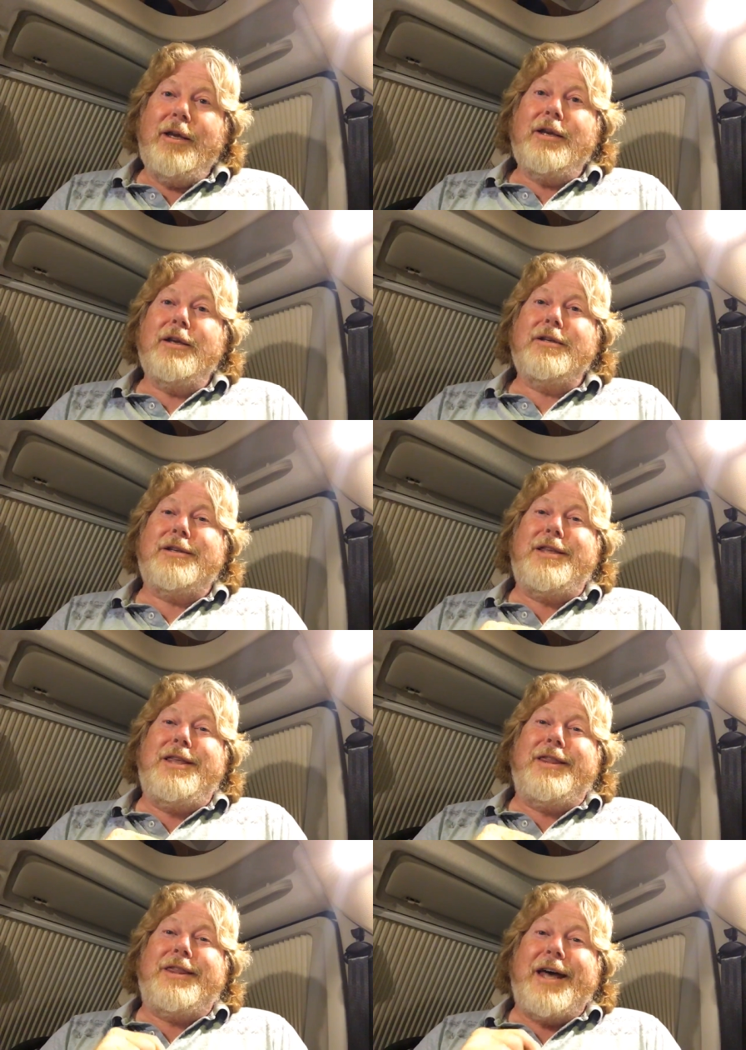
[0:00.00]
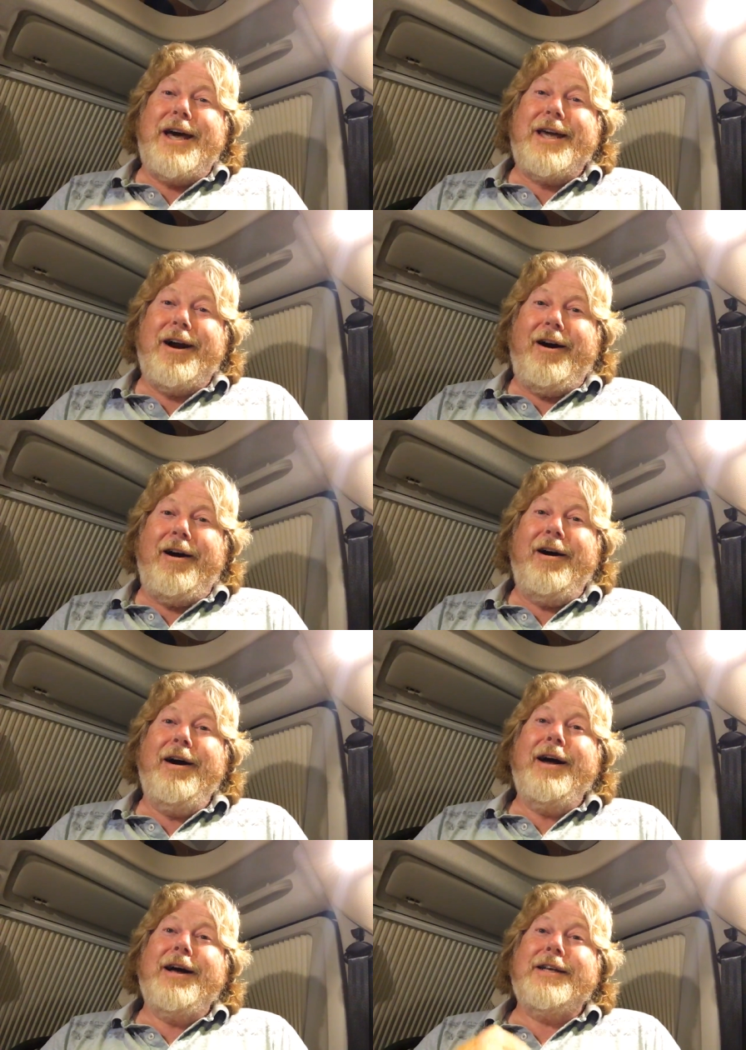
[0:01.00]
Because they are
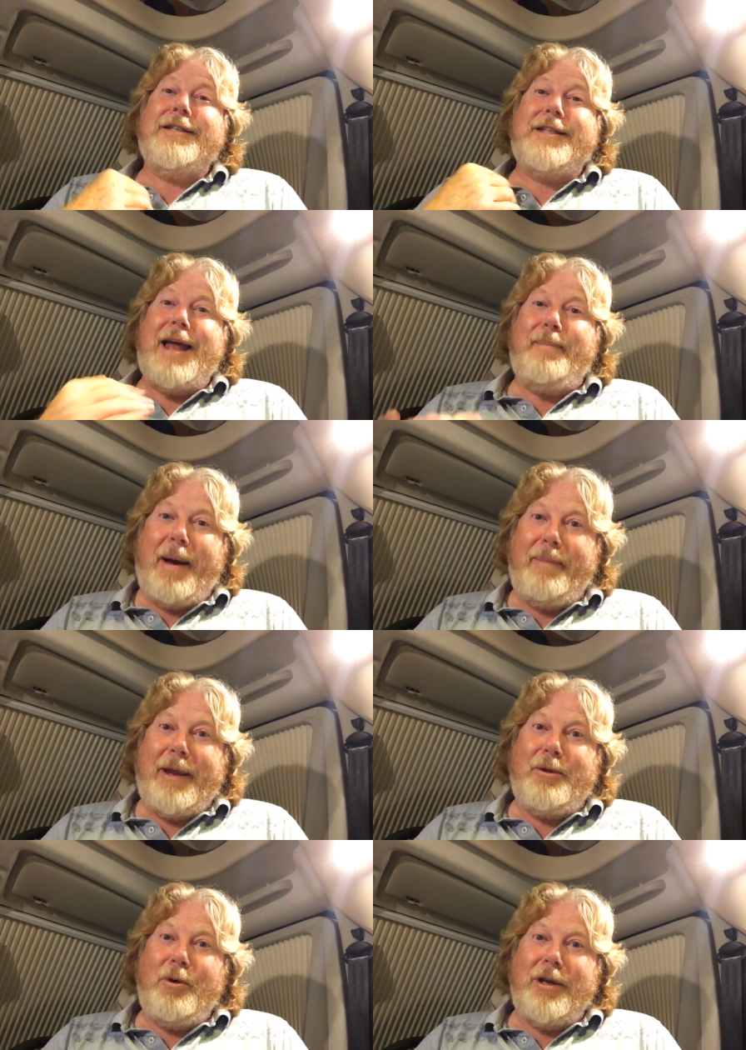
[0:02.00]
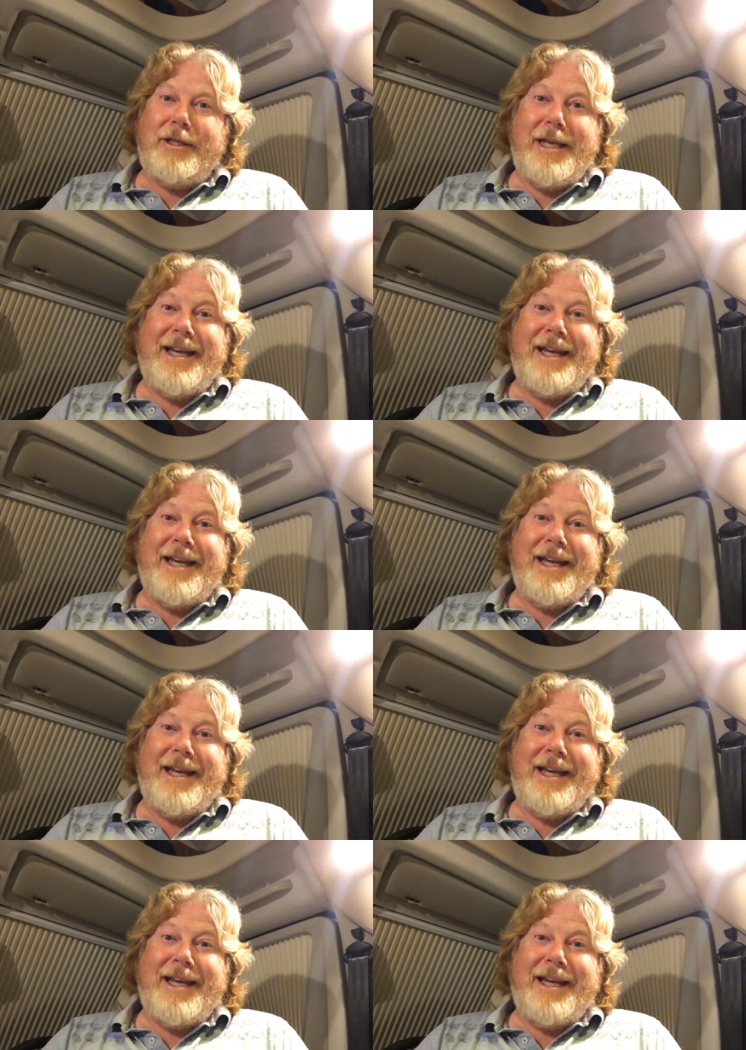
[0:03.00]
a step up in quality